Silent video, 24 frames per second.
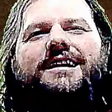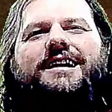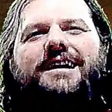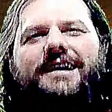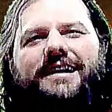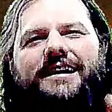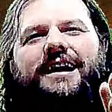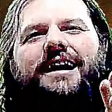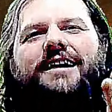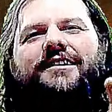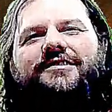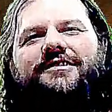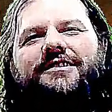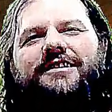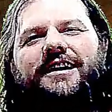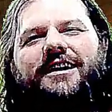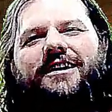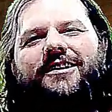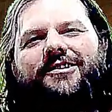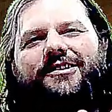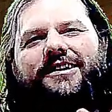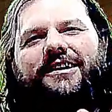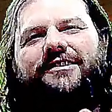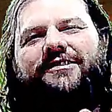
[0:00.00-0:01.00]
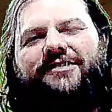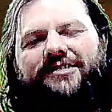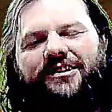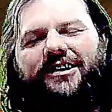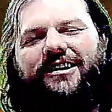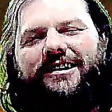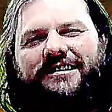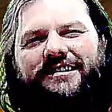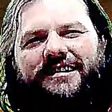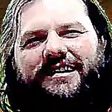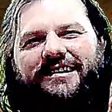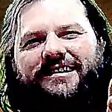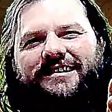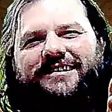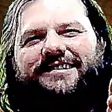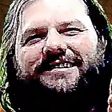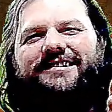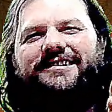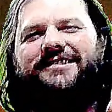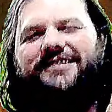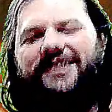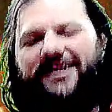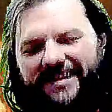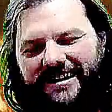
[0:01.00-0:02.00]
And Castiel gets
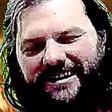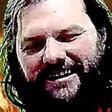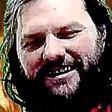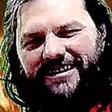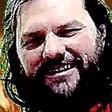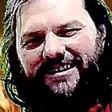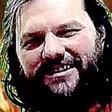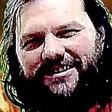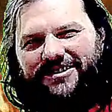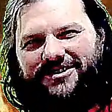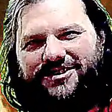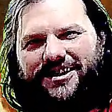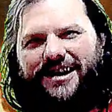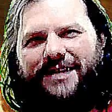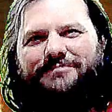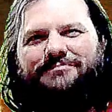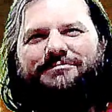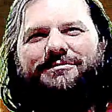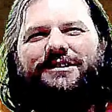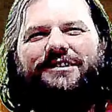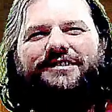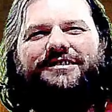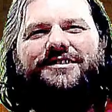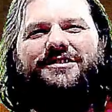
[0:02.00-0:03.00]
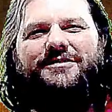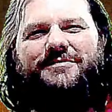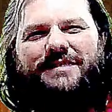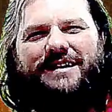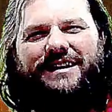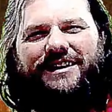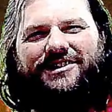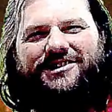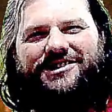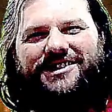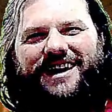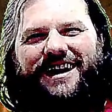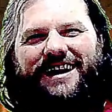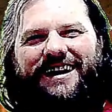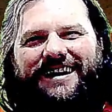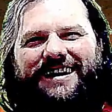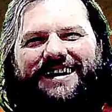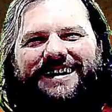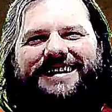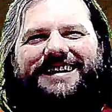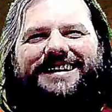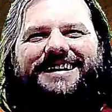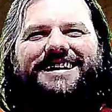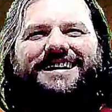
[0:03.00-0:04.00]
stuck into the trap with Scooby and
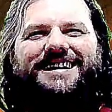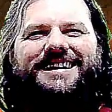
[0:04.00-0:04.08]
Shaggy,